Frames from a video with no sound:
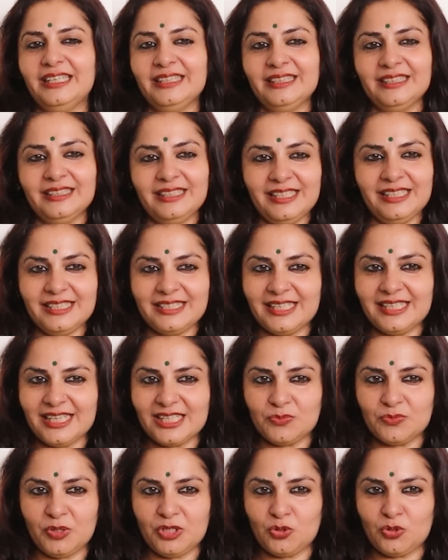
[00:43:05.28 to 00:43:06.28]
In these
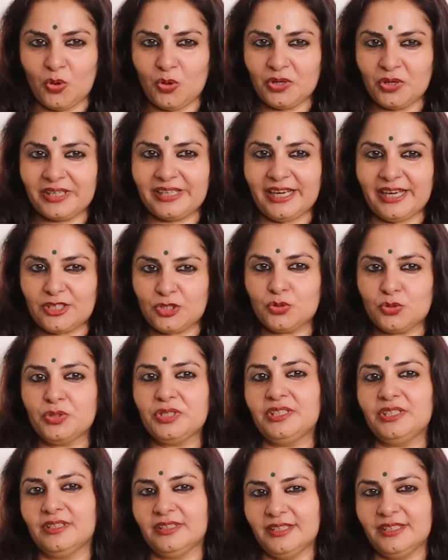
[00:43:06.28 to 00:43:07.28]
days, we don't get to
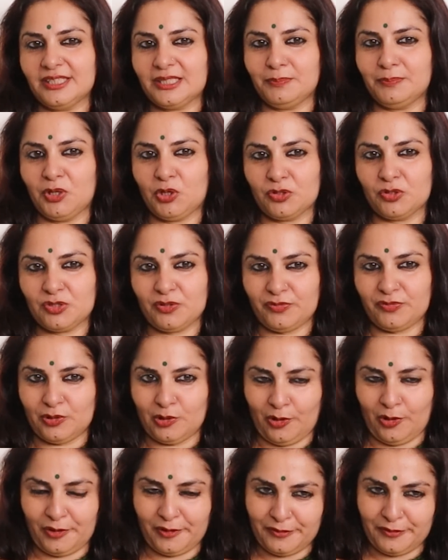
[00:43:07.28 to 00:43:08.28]
hear this because of
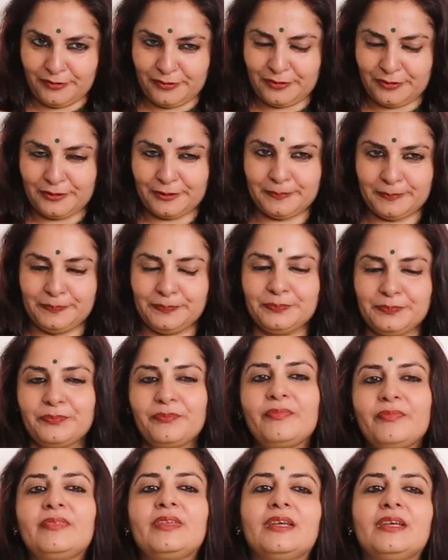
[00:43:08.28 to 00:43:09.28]
a lot of,
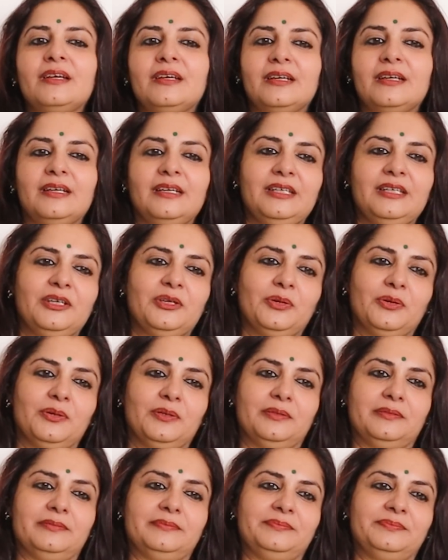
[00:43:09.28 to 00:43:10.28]
you
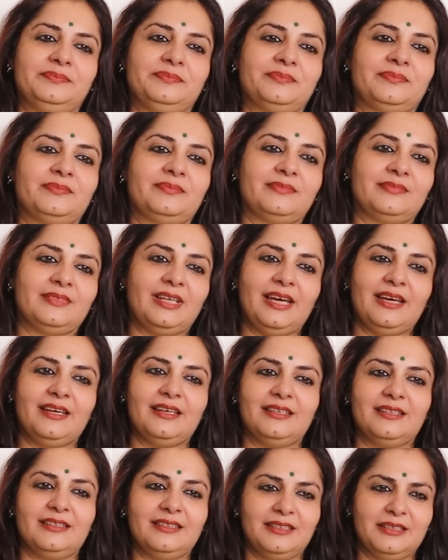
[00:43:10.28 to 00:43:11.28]
know,
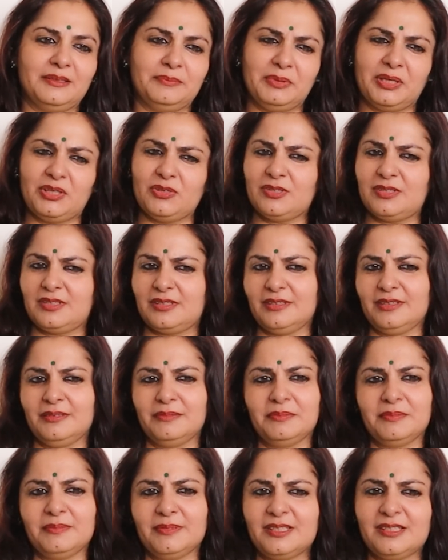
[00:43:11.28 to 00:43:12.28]
uh, because
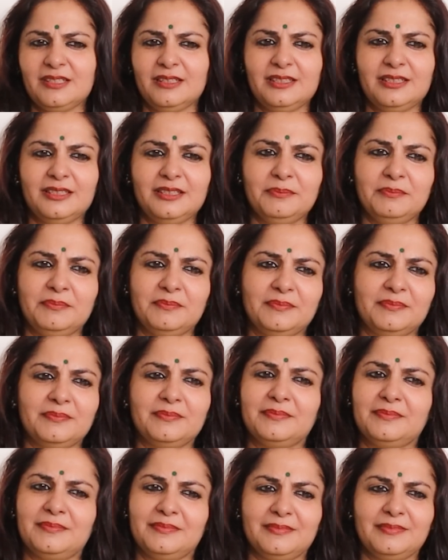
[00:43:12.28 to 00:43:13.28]
certain
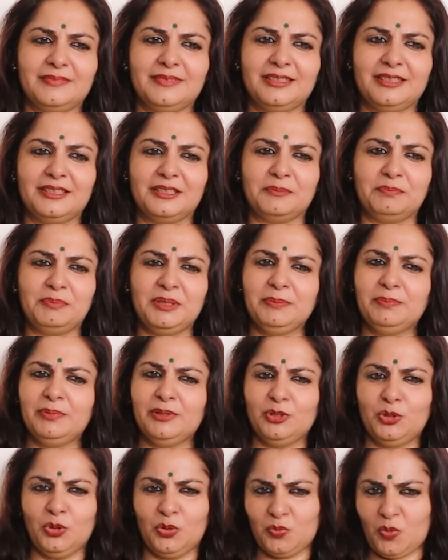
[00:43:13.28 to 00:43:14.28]
Uh,
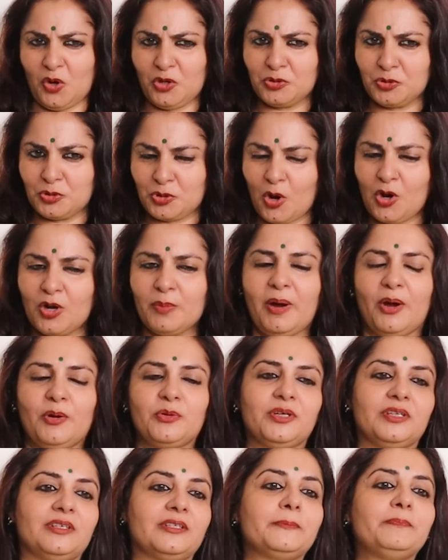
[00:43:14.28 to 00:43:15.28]
people don't want to talk
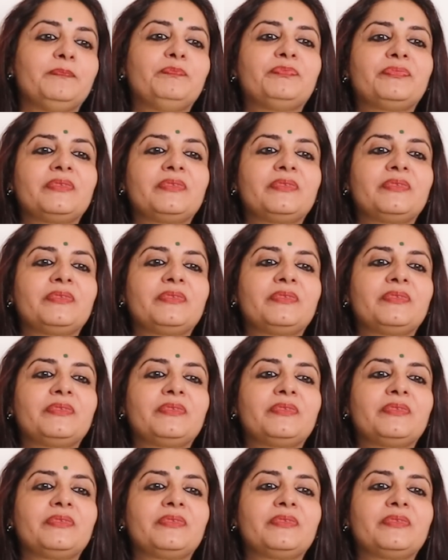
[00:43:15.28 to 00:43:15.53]
about it.